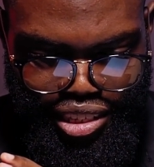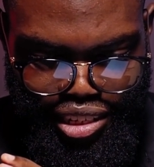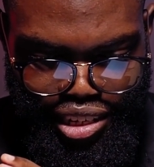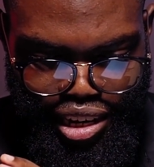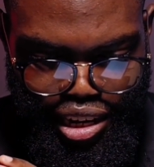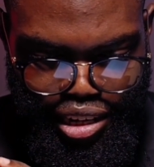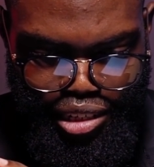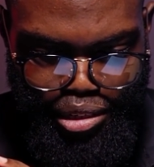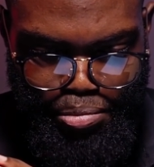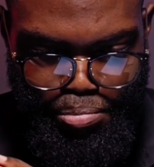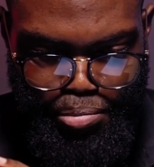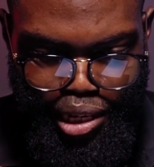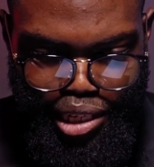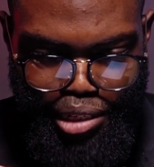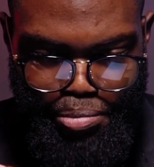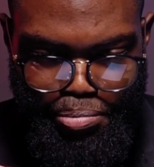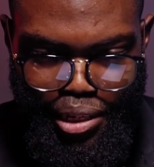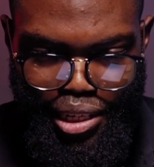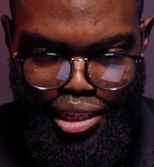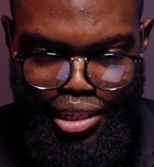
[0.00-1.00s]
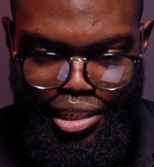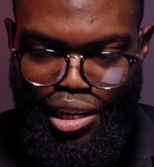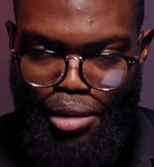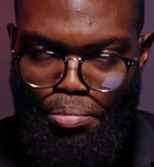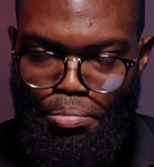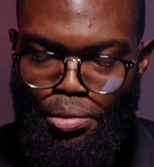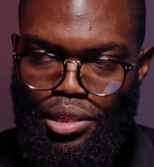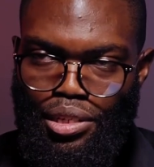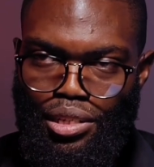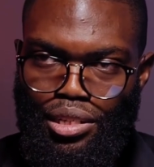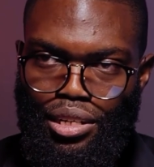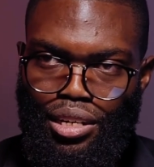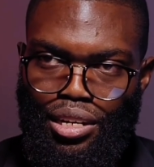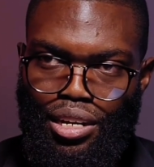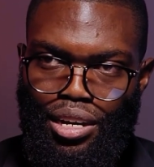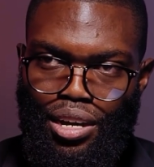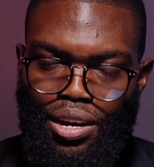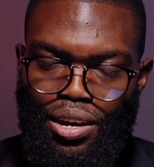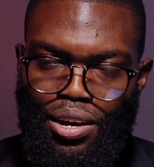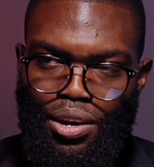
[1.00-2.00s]
tongues must be interpreted.
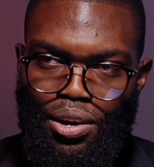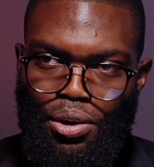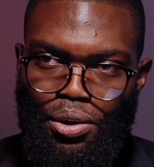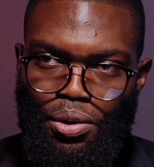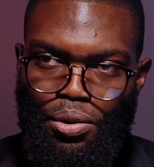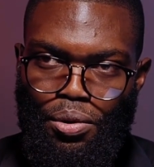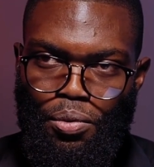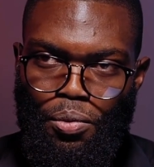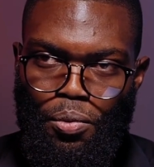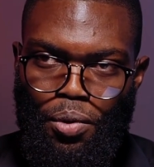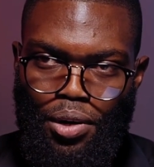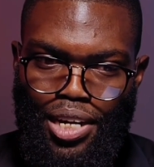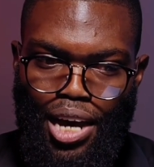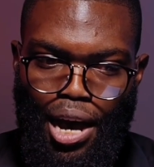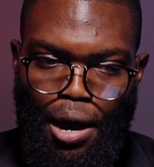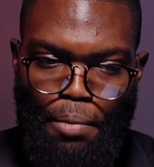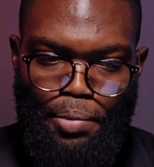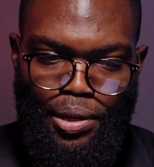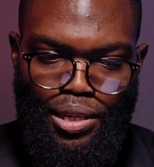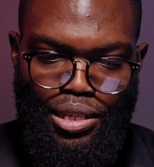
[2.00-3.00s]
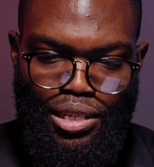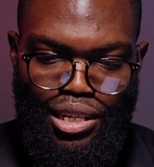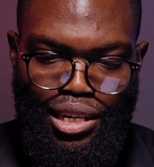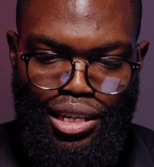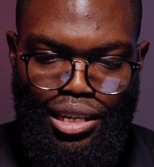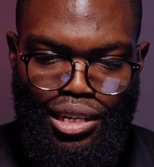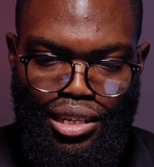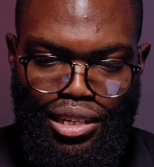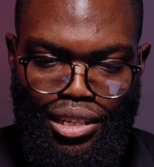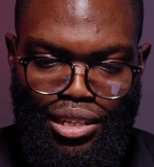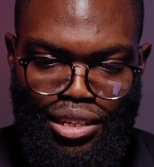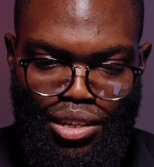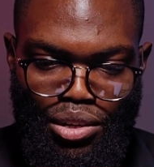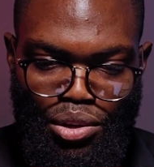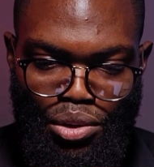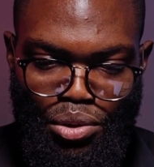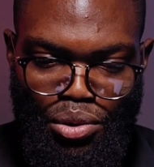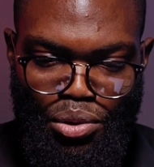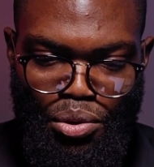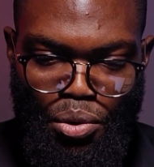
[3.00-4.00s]
What happens?
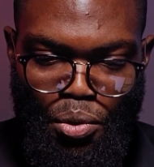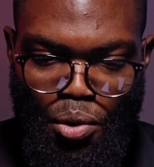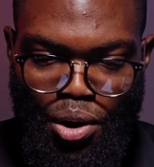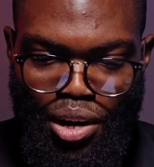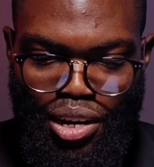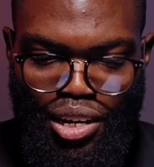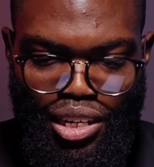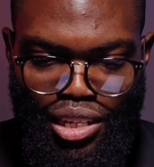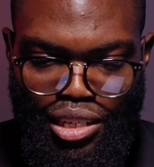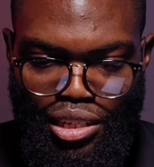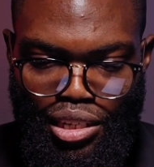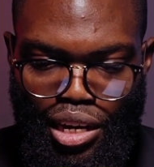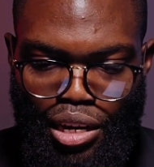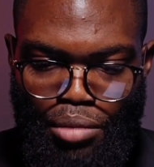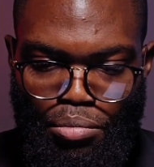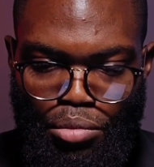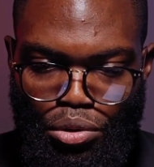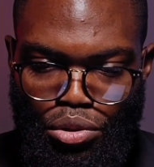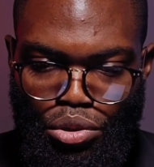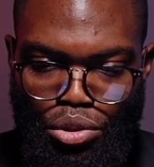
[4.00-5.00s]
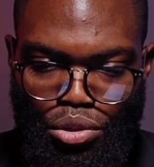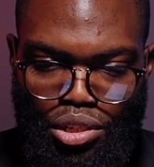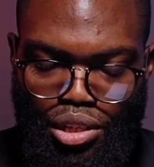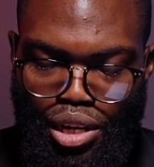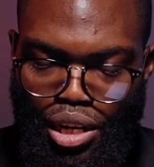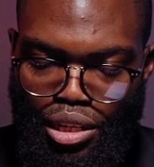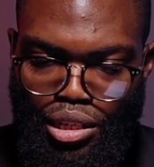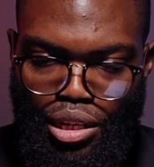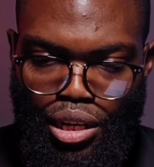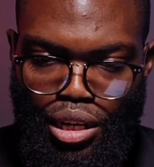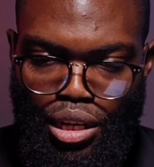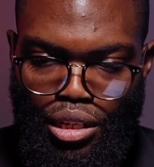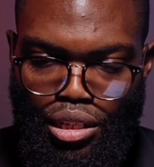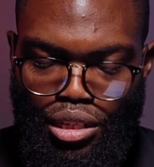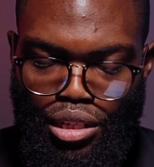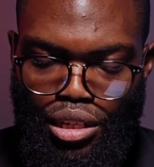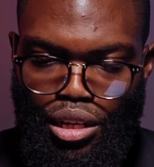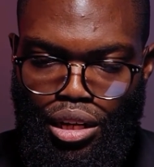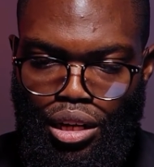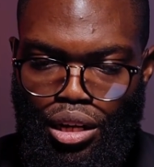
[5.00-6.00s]
No one is able to
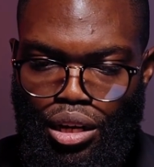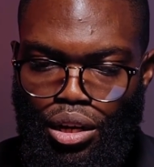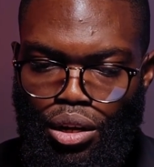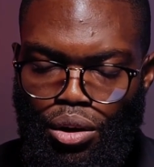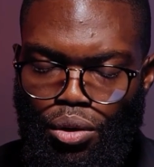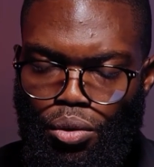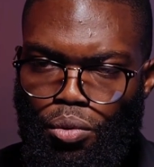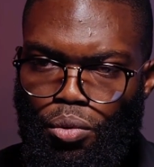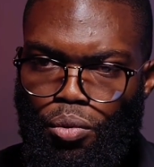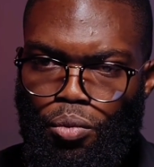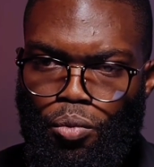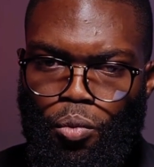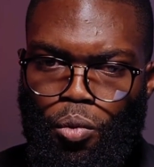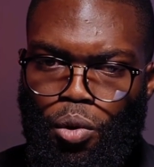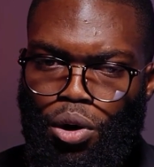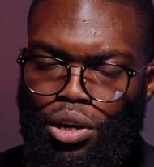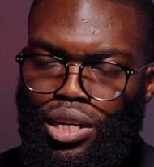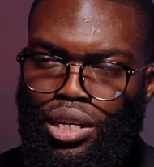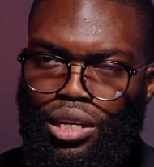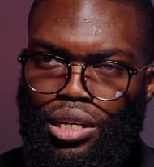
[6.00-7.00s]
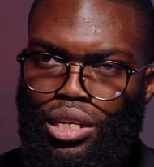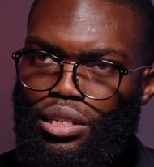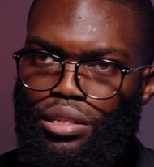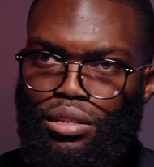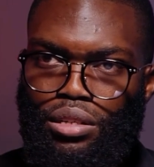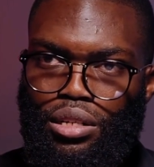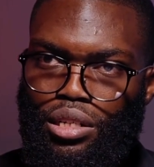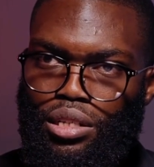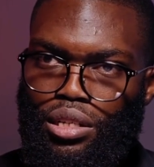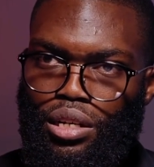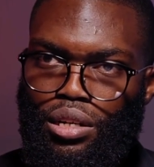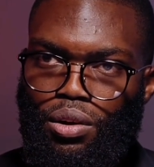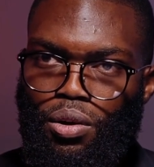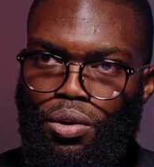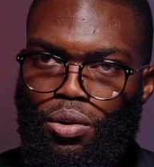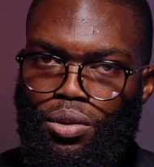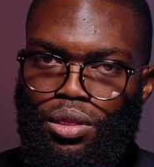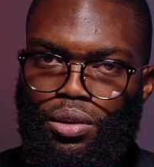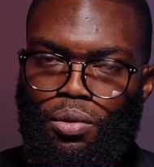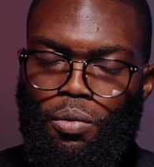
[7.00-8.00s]
translate what is written
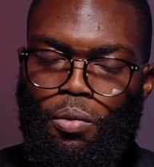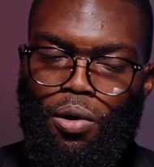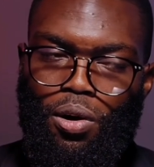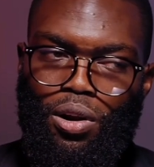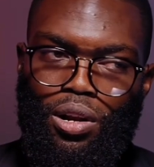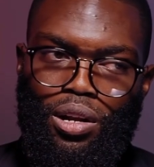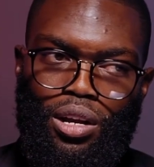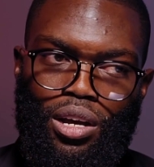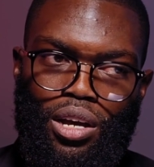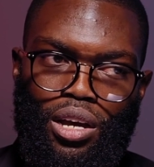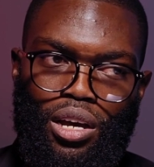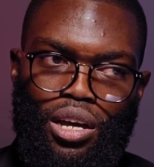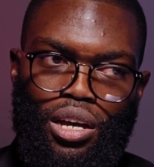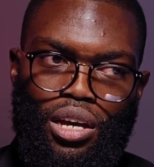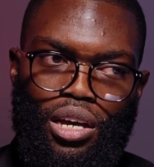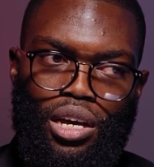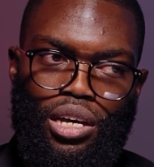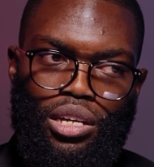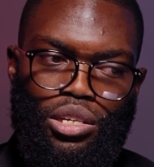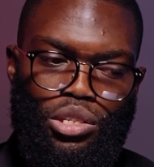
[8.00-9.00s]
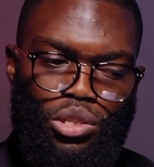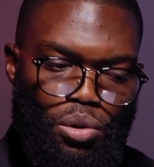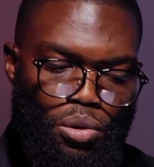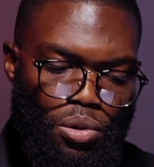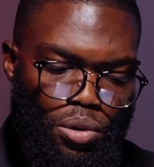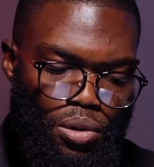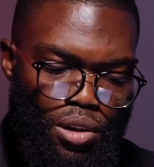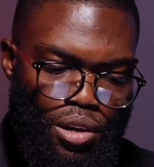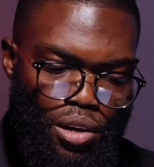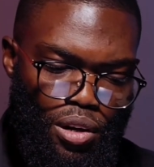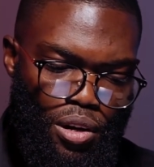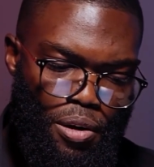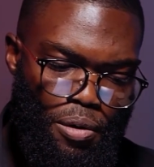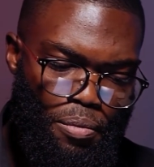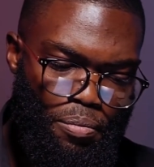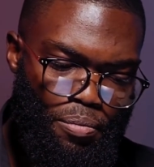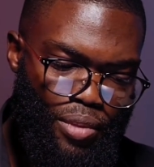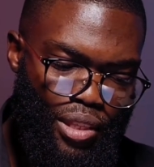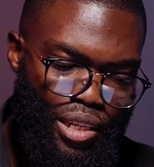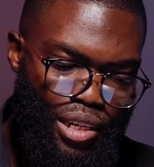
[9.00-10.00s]
on the wall. And so
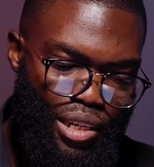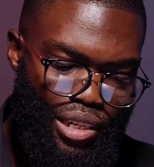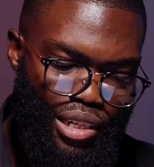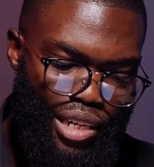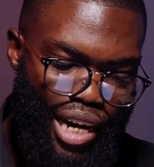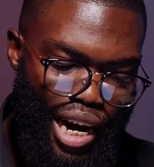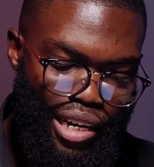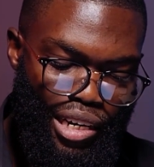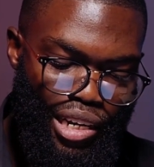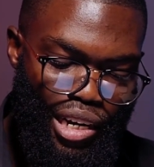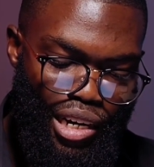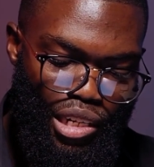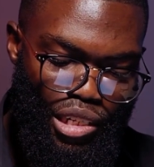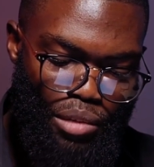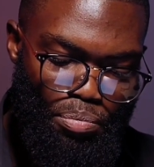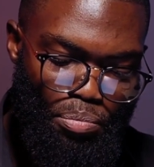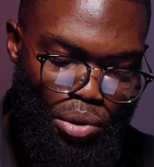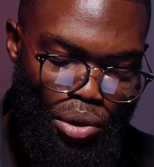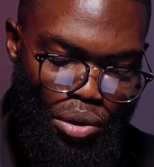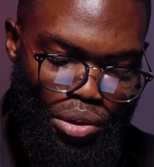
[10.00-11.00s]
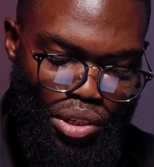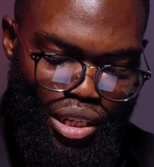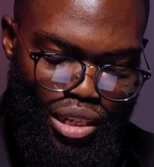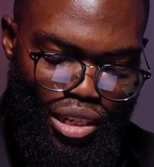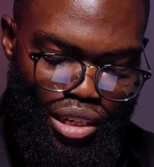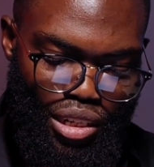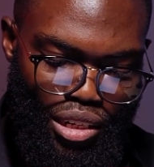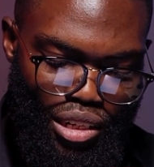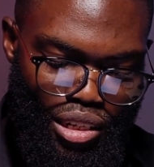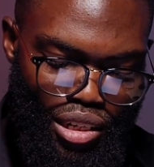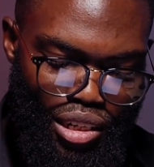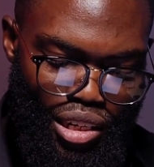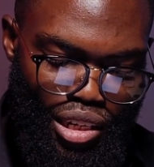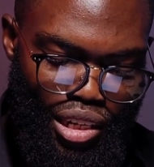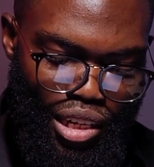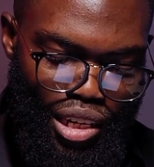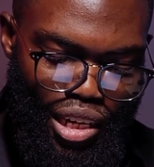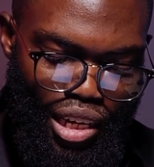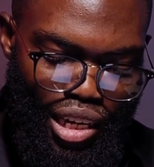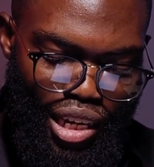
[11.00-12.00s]
Daniel is brought in
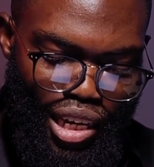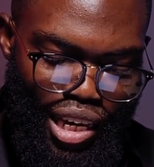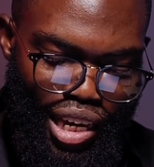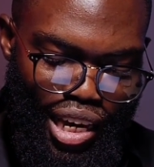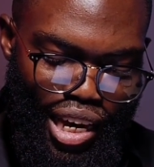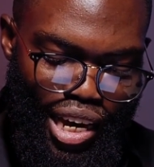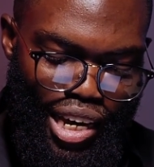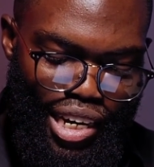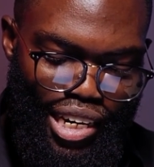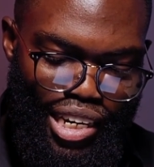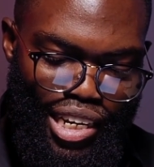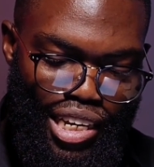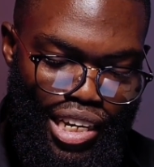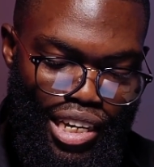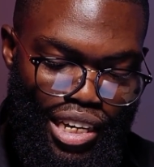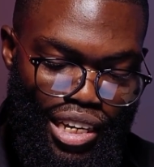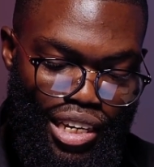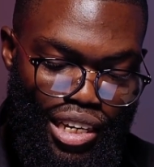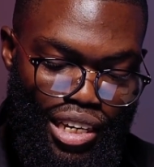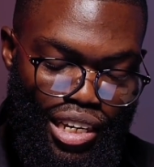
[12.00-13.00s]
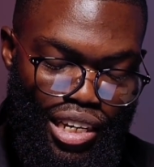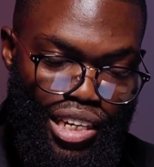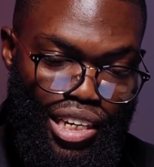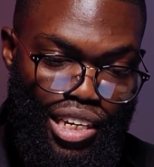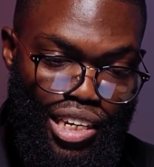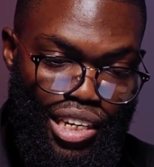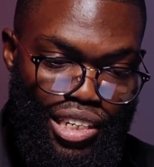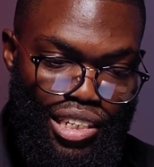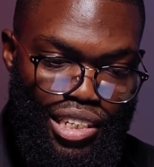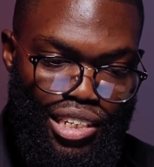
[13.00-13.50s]
and he he